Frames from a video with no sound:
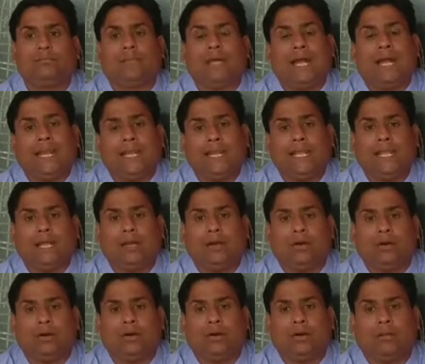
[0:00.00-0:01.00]
idea
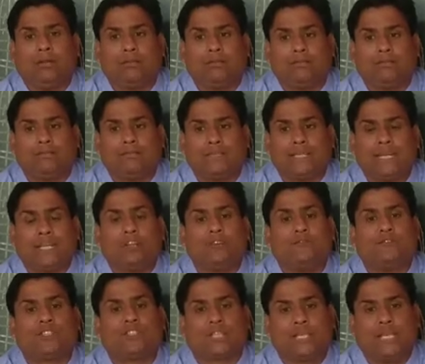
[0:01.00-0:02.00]
or set
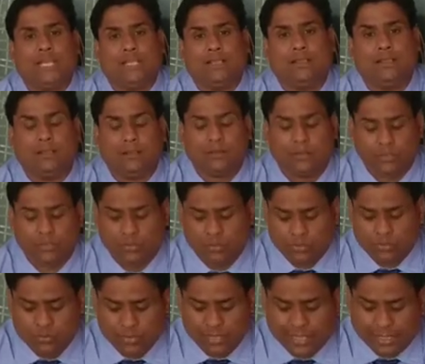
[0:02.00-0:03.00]
of skill to
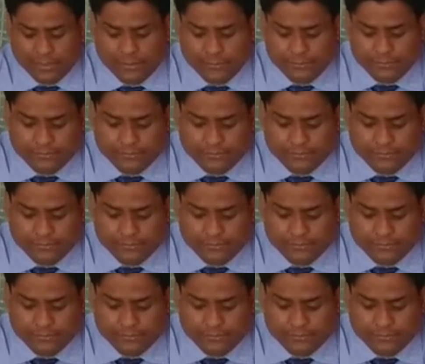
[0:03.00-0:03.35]
do that.